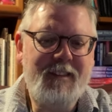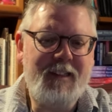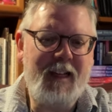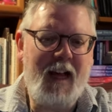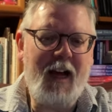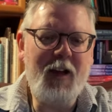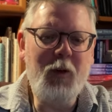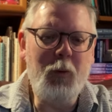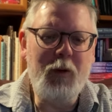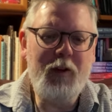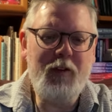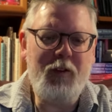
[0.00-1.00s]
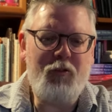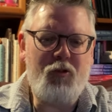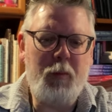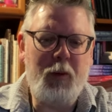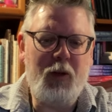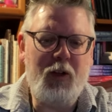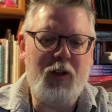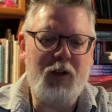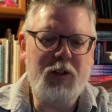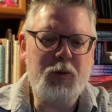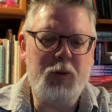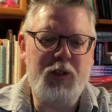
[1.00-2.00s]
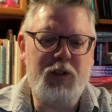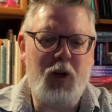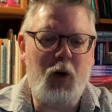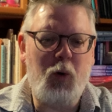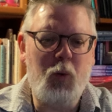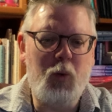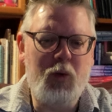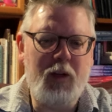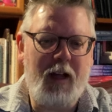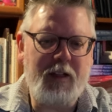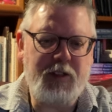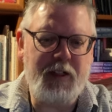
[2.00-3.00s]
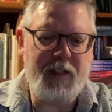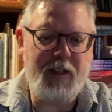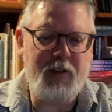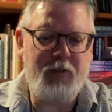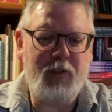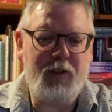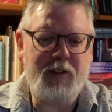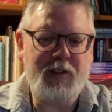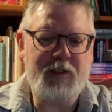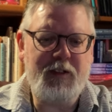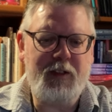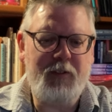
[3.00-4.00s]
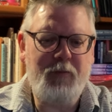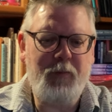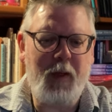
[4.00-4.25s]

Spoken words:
The anguished triple curse was as old as evil itself.